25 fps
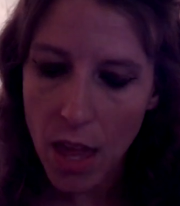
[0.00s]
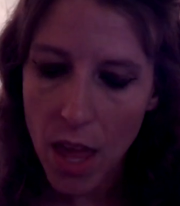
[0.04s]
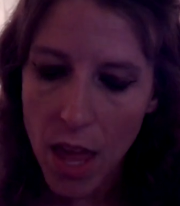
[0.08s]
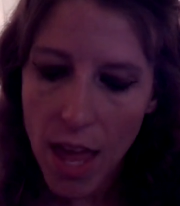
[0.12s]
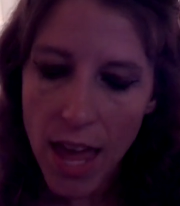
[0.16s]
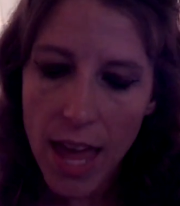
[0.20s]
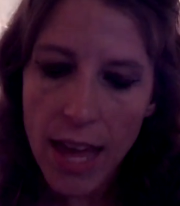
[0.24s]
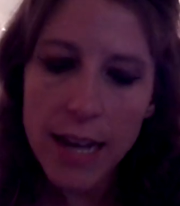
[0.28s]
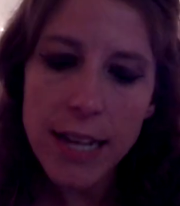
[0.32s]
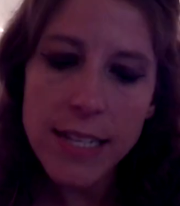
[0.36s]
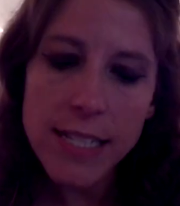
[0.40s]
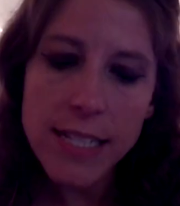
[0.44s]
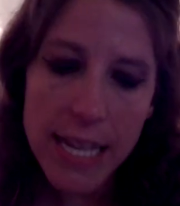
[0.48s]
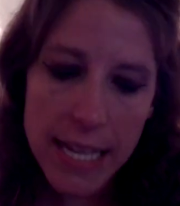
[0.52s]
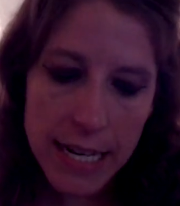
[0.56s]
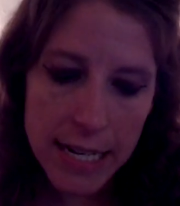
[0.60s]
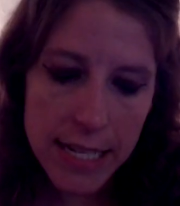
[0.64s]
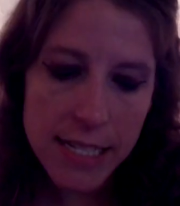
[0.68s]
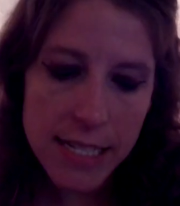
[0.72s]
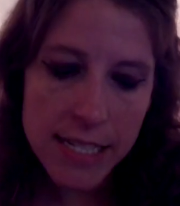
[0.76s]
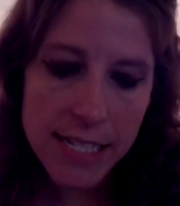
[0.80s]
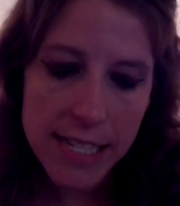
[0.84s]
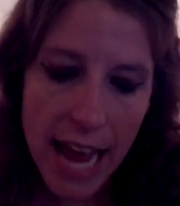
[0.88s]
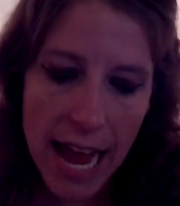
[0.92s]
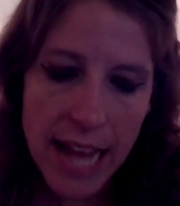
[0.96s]
Because in
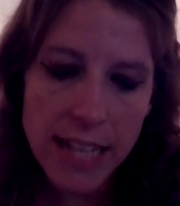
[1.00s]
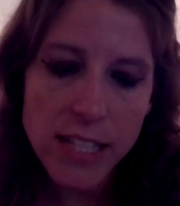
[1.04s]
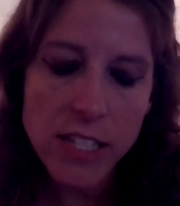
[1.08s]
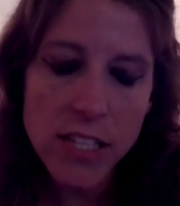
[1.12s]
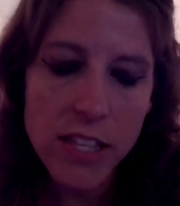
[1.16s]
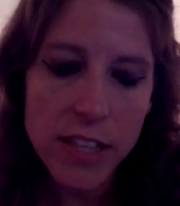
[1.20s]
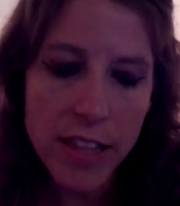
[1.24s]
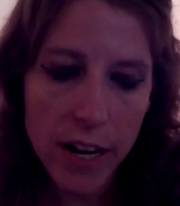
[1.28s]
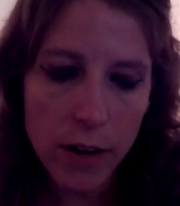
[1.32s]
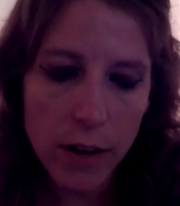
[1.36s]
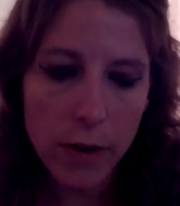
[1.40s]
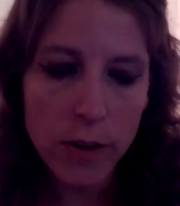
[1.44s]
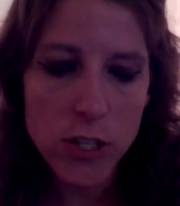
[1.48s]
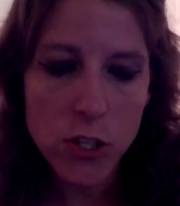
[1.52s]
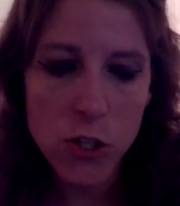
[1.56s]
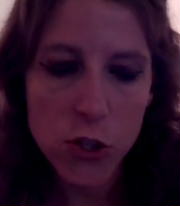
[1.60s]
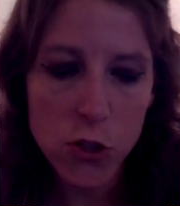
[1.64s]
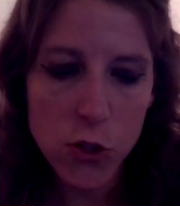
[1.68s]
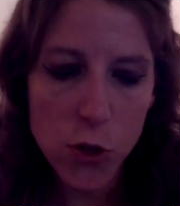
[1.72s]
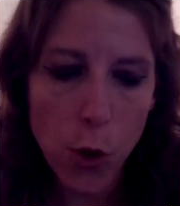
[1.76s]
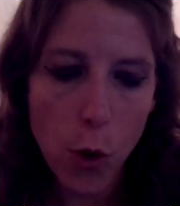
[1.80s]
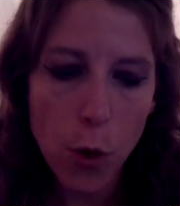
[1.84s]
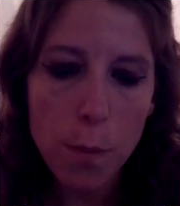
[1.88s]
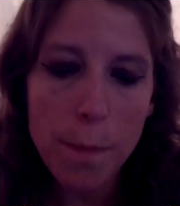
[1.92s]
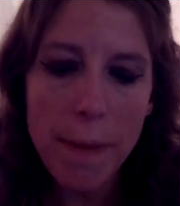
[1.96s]
a sense, there is
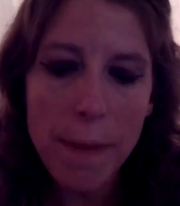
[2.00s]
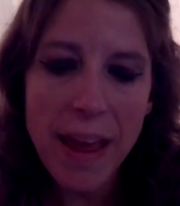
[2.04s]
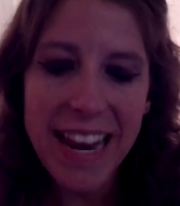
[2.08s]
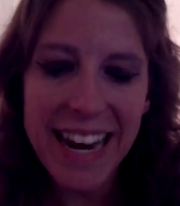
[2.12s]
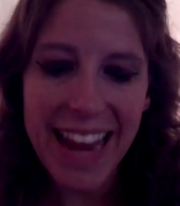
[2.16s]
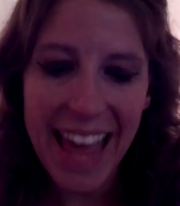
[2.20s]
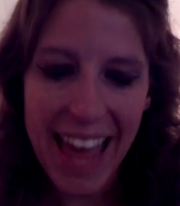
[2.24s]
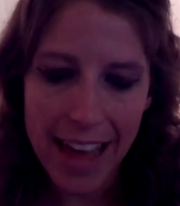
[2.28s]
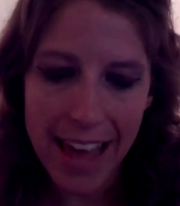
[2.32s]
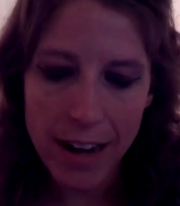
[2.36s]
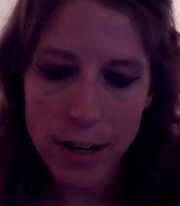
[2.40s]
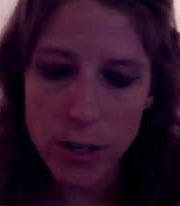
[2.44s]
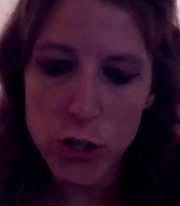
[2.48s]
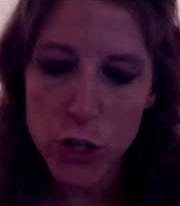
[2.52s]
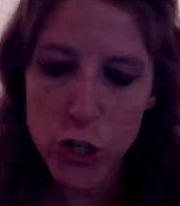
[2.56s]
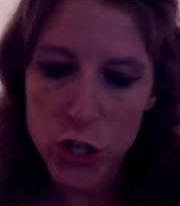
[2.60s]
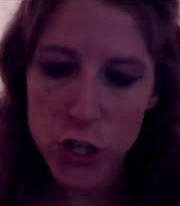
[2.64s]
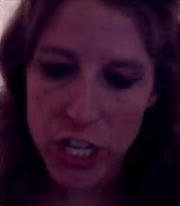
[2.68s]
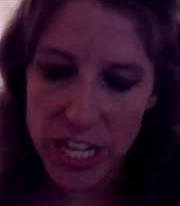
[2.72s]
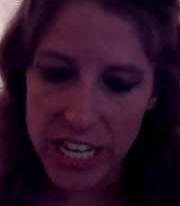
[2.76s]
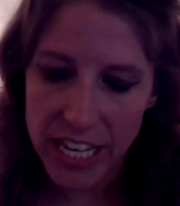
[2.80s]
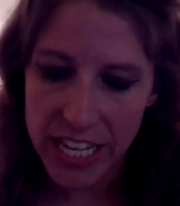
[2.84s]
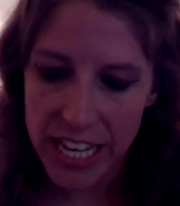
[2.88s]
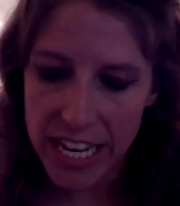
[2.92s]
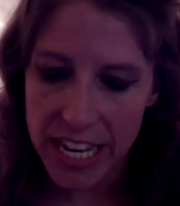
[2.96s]
soulmate
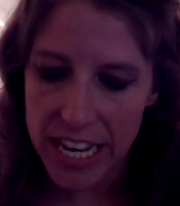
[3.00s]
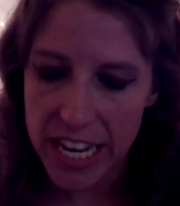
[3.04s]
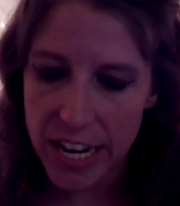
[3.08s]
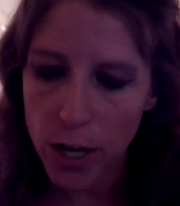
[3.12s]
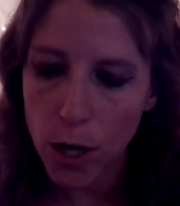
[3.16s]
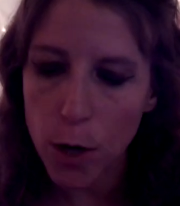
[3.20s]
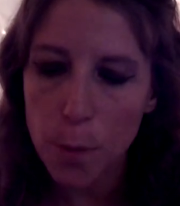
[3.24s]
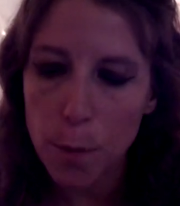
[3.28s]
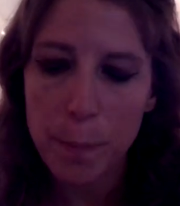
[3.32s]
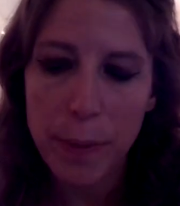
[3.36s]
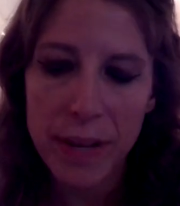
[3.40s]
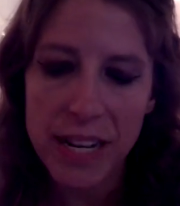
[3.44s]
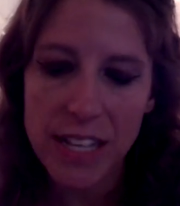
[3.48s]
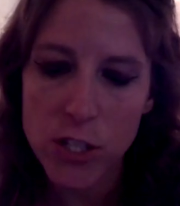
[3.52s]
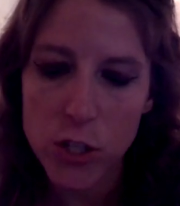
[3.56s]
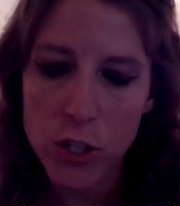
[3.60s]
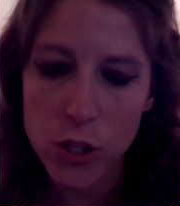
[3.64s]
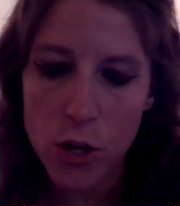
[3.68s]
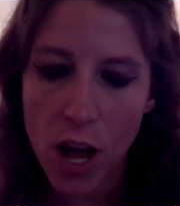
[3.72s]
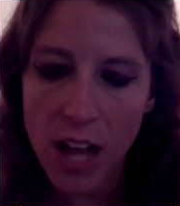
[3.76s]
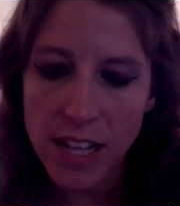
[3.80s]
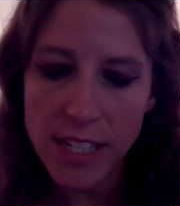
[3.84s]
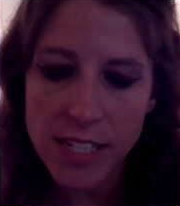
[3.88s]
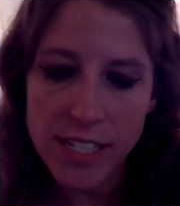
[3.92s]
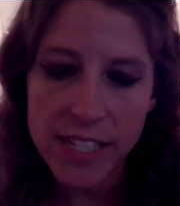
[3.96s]
energy here, but it's
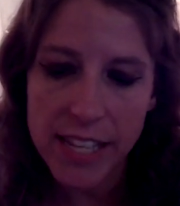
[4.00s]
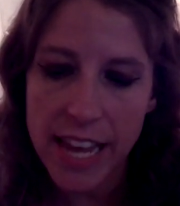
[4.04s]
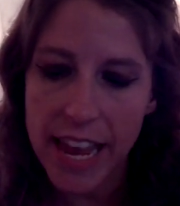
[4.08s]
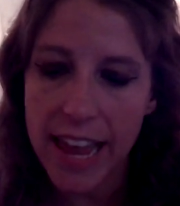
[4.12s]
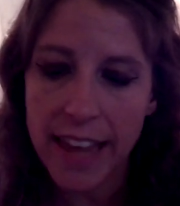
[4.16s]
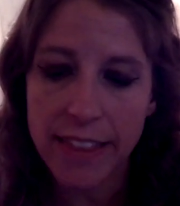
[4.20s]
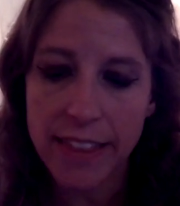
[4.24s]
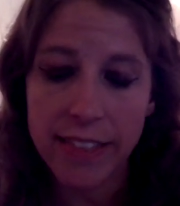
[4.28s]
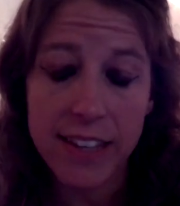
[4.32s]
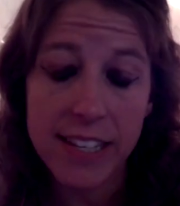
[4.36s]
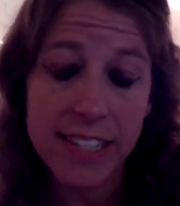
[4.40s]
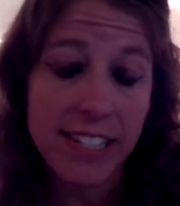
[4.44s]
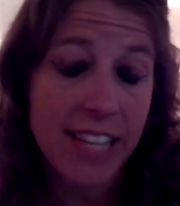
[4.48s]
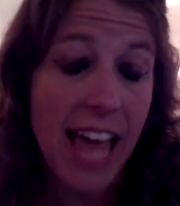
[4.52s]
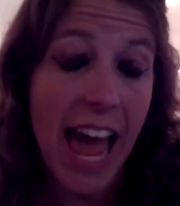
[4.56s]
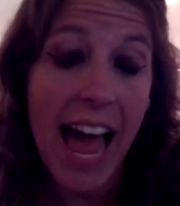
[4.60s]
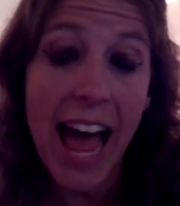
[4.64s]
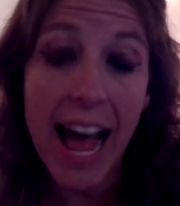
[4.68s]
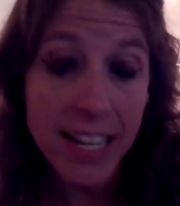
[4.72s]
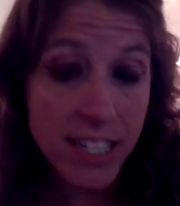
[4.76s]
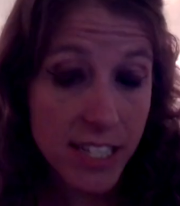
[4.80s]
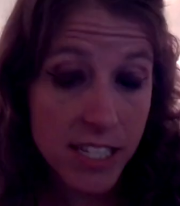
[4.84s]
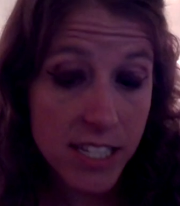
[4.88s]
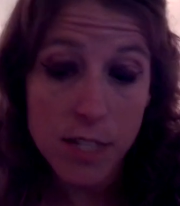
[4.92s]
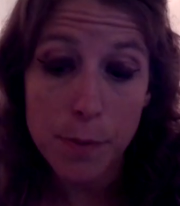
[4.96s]
not saying this
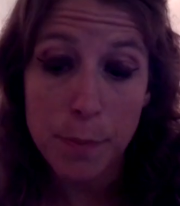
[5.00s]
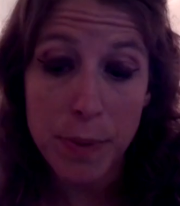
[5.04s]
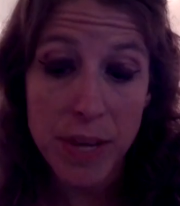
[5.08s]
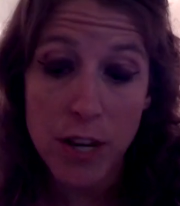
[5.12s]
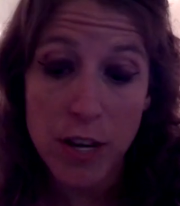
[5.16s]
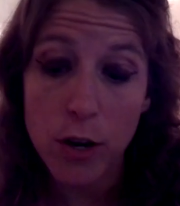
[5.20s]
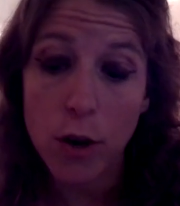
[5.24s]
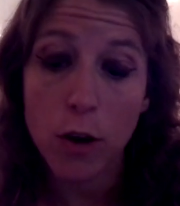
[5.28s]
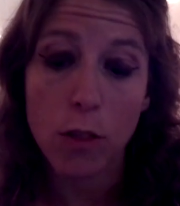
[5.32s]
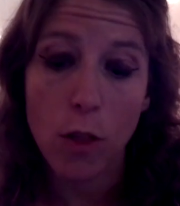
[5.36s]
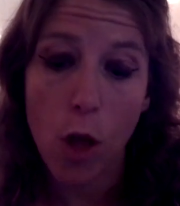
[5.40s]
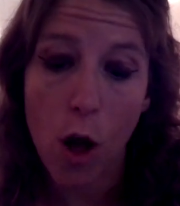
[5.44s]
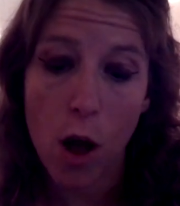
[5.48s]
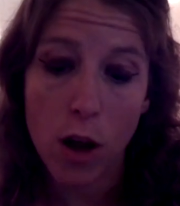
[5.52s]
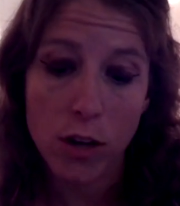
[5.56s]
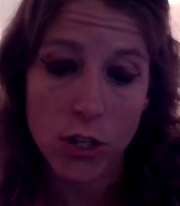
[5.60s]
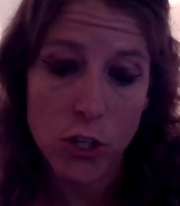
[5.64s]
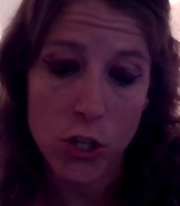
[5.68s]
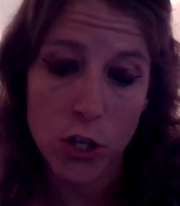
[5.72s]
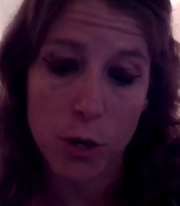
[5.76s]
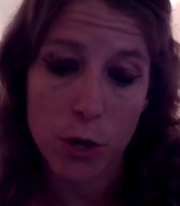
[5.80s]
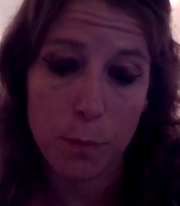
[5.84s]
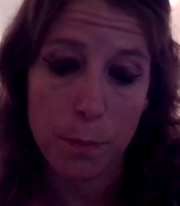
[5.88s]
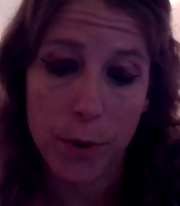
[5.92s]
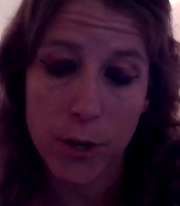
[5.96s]
has to be your
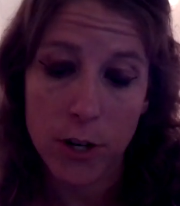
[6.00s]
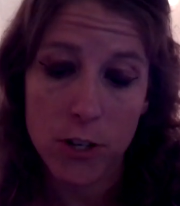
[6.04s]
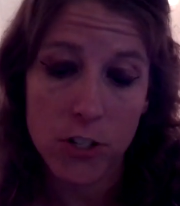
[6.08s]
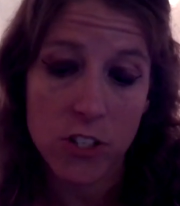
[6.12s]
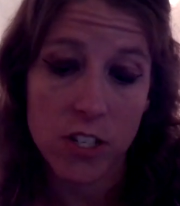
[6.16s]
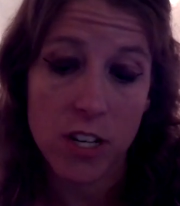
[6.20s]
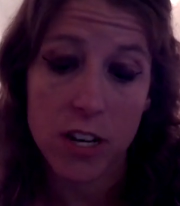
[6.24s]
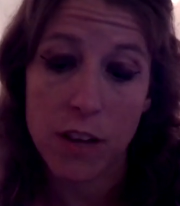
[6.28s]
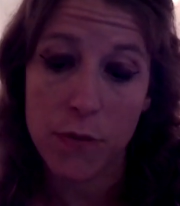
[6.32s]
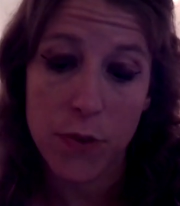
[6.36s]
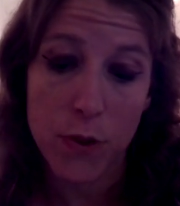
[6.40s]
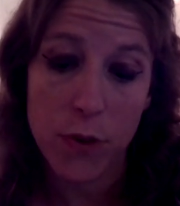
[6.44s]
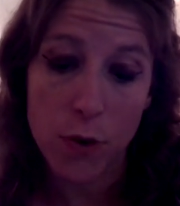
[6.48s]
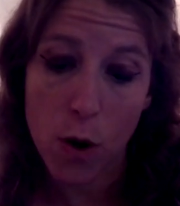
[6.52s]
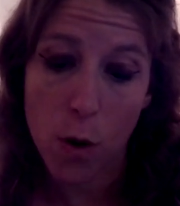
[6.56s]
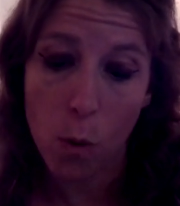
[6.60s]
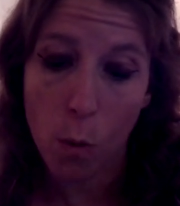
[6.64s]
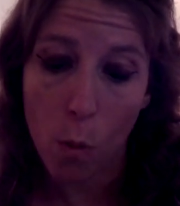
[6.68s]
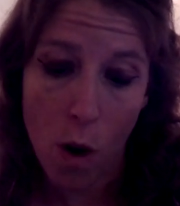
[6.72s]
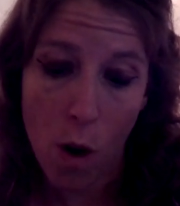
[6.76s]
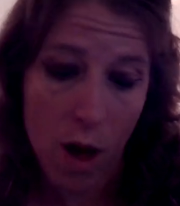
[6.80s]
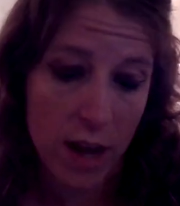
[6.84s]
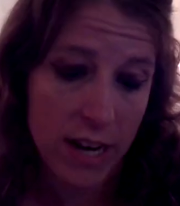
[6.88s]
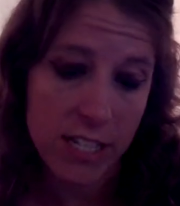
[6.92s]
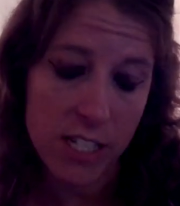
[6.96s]
long-term person if you don't
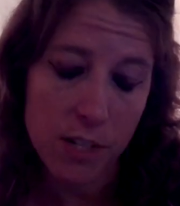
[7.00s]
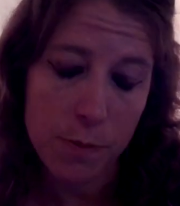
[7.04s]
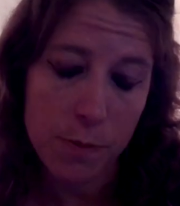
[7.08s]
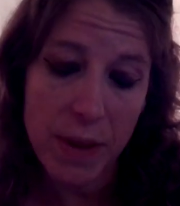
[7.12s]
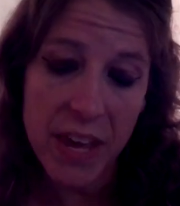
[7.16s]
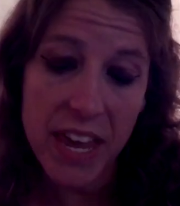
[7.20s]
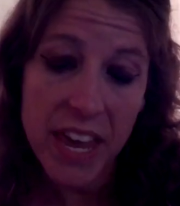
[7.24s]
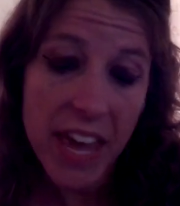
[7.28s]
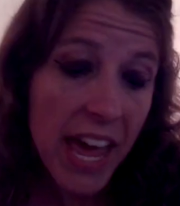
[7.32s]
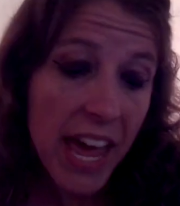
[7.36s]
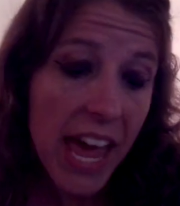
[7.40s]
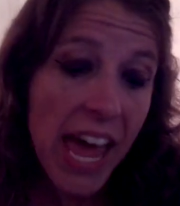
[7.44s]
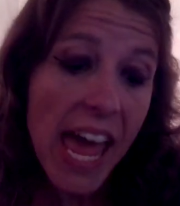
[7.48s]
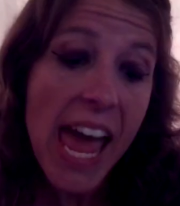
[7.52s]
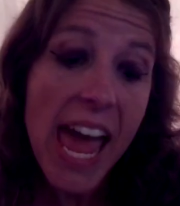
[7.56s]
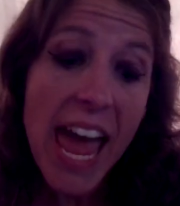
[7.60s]
want it to be.